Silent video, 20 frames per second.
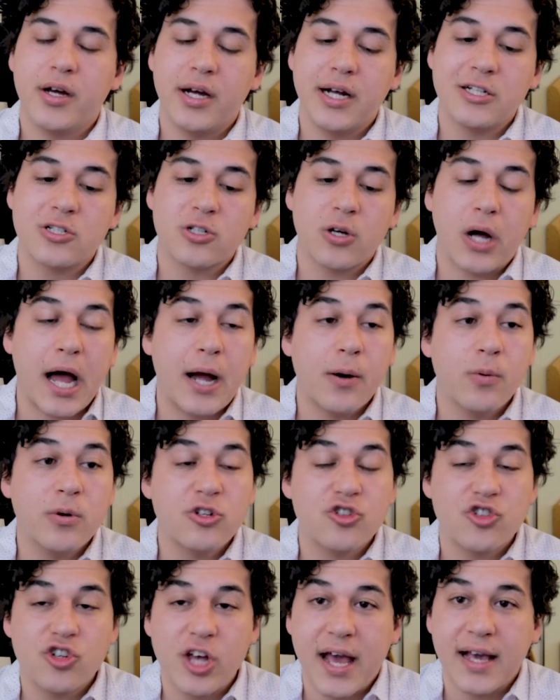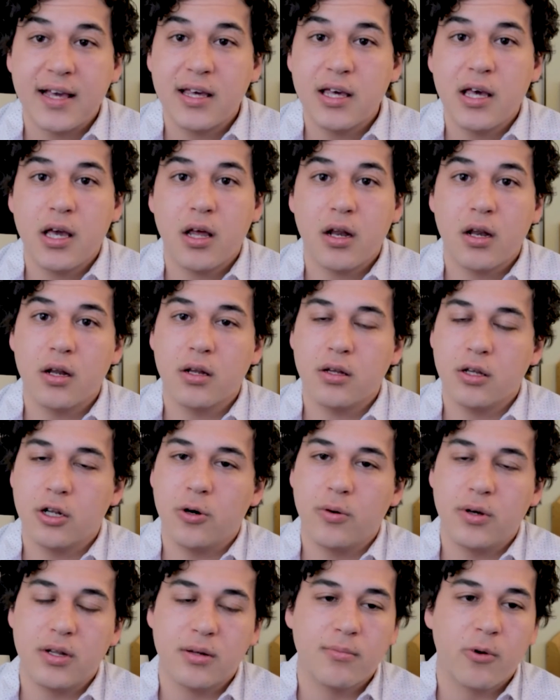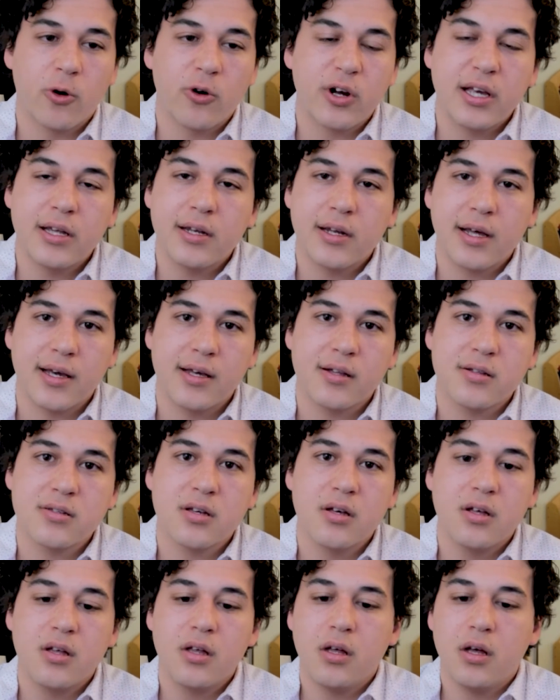And so I would check in, in the morning and night.